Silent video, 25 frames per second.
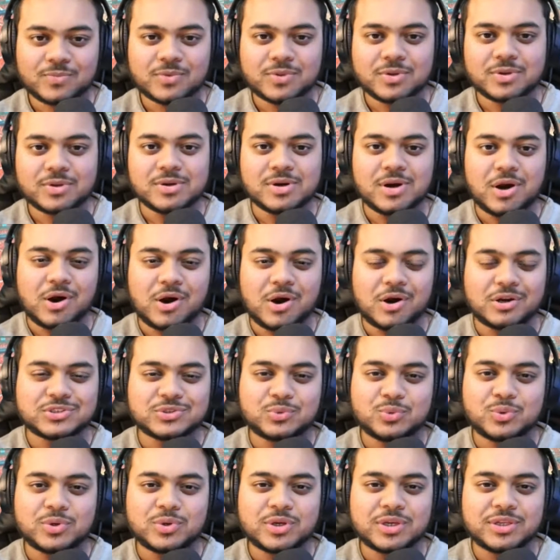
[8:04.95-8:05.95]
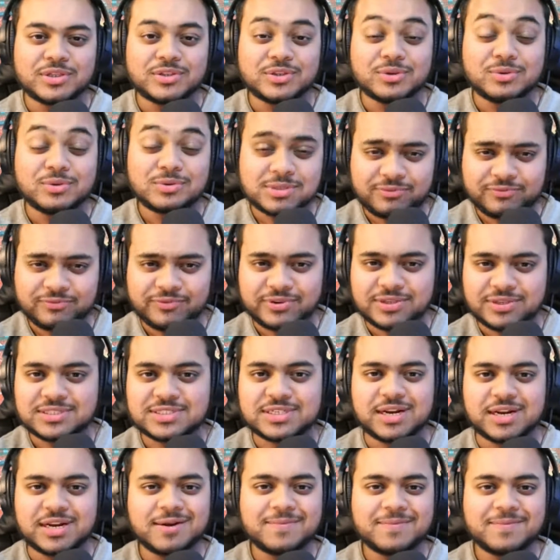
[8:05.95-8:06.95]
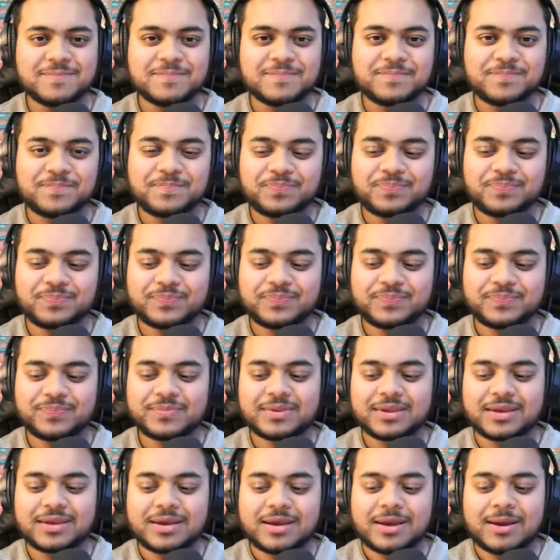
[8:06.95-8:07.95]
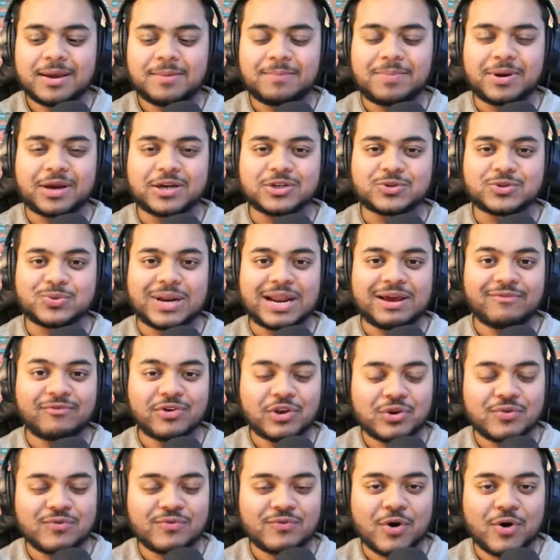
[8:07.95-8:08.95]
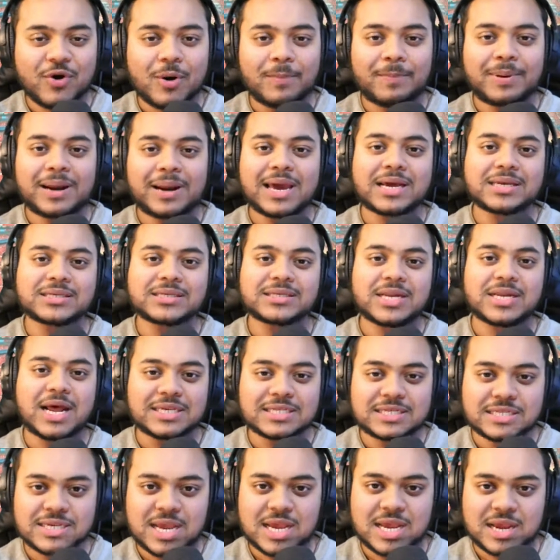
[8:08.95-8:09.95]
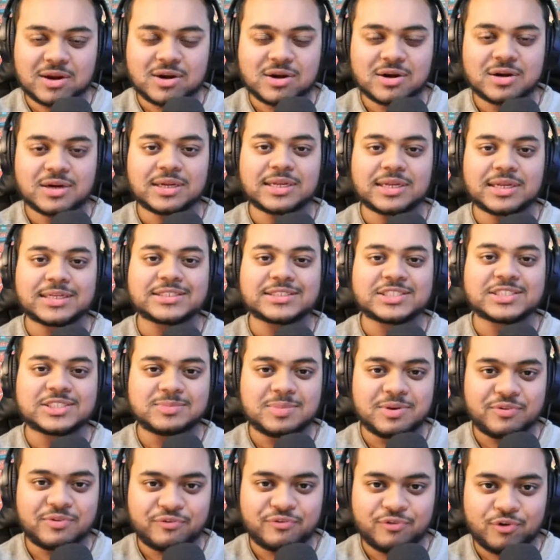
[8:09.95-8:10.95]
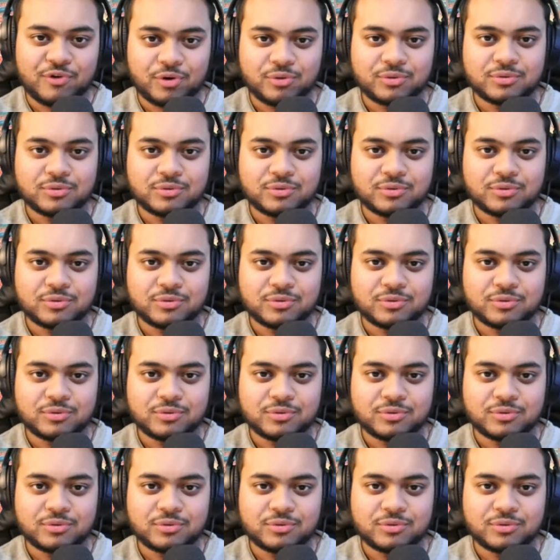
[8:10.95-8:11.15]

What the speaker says: Arsenal could do something tonight. Because whenever you've got players like Saka and Smith Rowe,